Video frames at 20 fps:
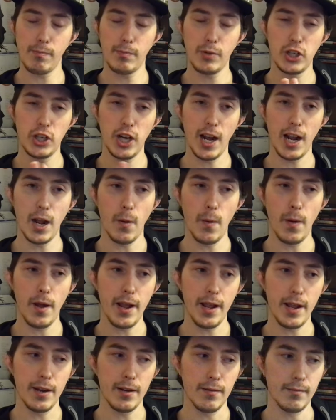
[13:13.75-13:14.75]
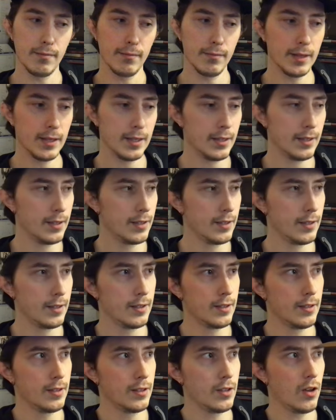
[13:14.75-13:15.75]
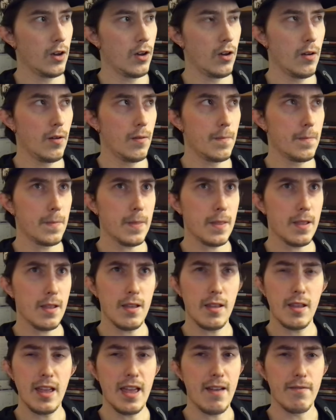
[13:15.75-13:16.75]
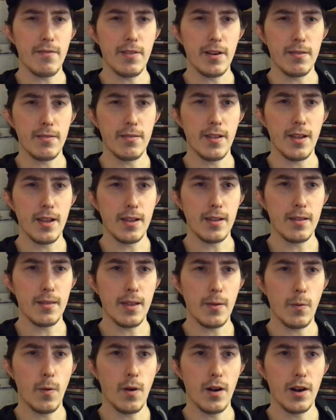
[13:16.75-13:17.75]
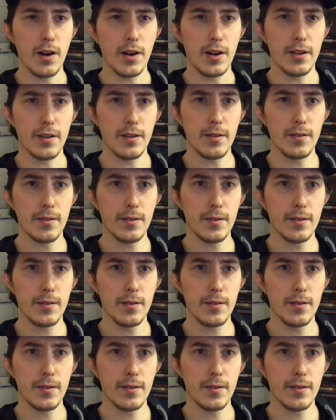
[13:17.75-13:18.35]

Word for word: shy away and uh, everything. They wanted to